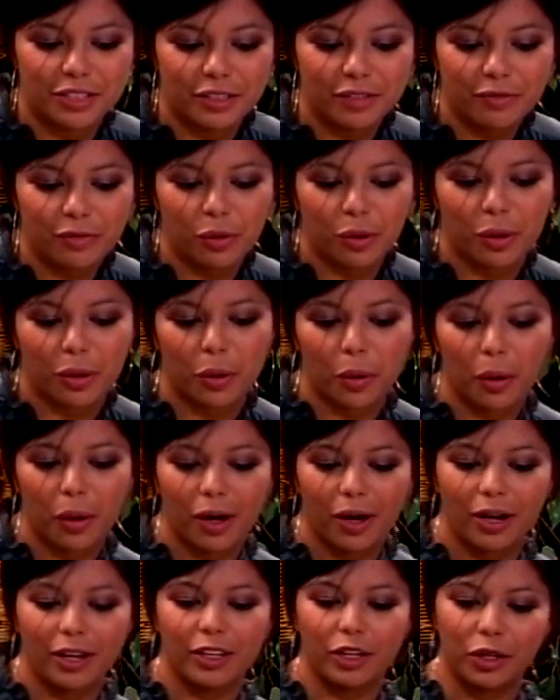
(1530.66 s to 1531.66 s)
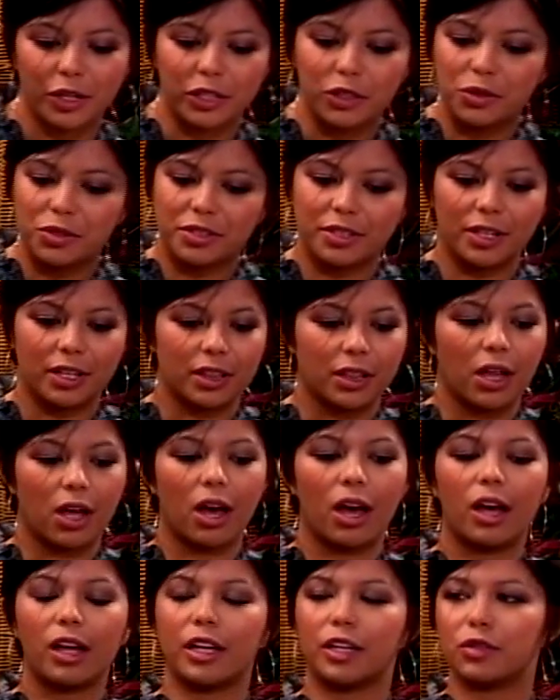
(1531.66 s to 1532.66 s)
for, you're interested in
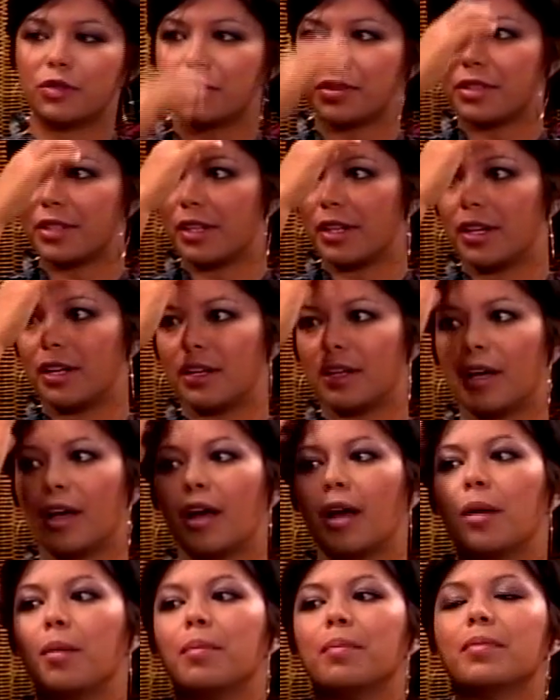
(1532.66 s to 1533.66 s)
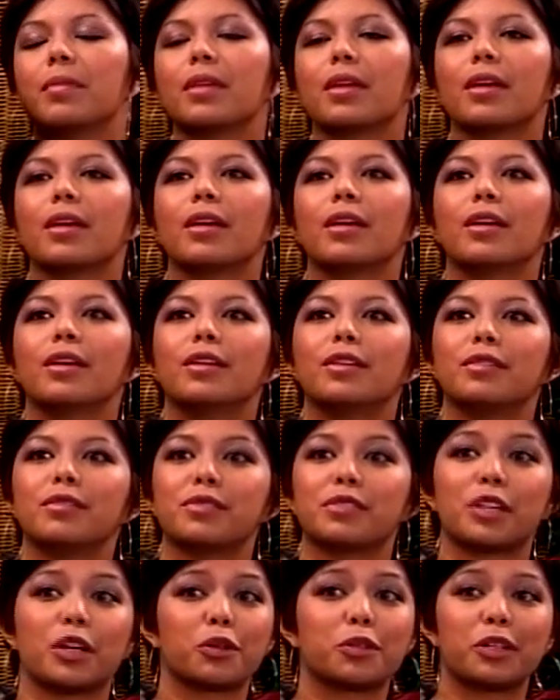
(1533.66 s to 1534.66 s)
law, interested in
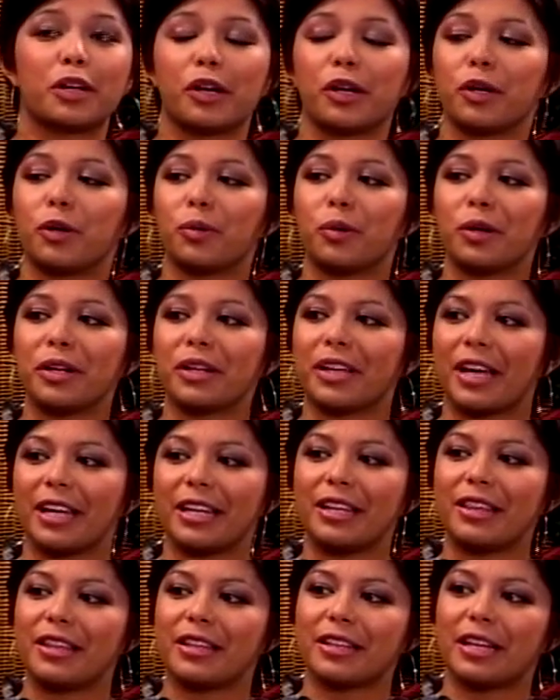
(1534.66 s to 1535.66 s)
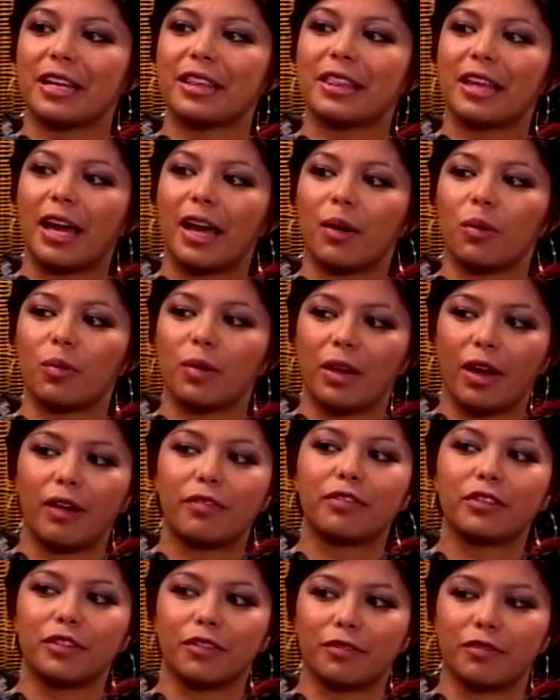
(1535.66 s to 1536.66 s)
secretarial work, anything like that, we
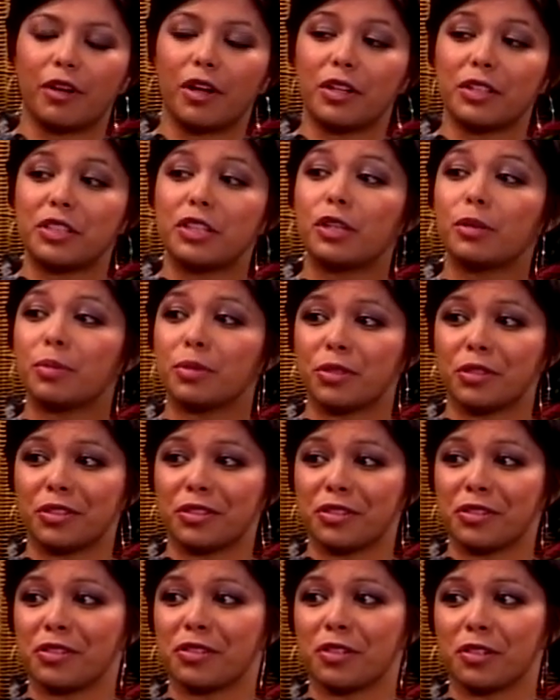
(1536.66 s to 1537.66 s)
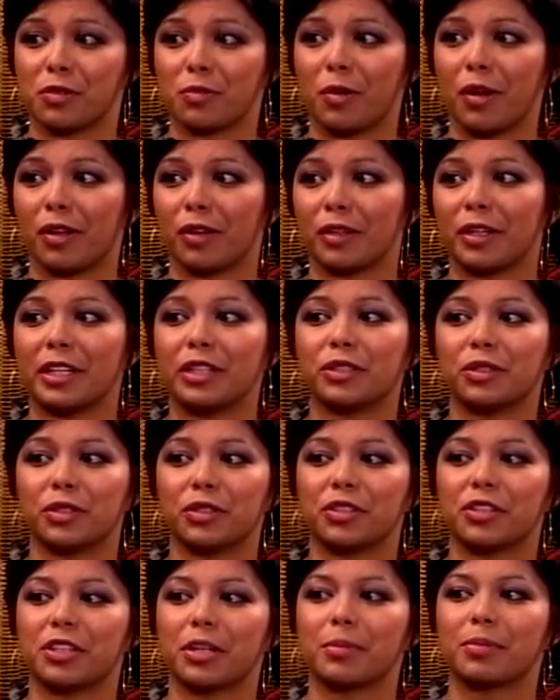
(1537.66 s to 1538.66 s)
offer volunteer positions as well, or
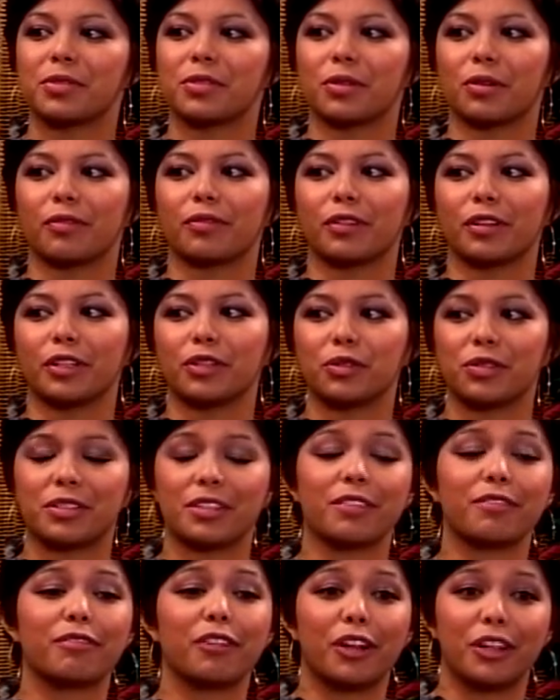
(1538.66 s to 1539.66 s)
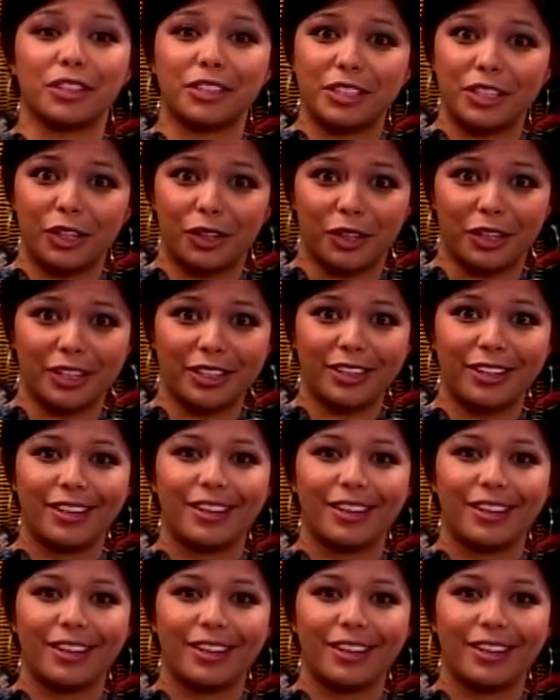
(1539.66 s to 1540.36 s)
internships. So if you're interested in volunteering,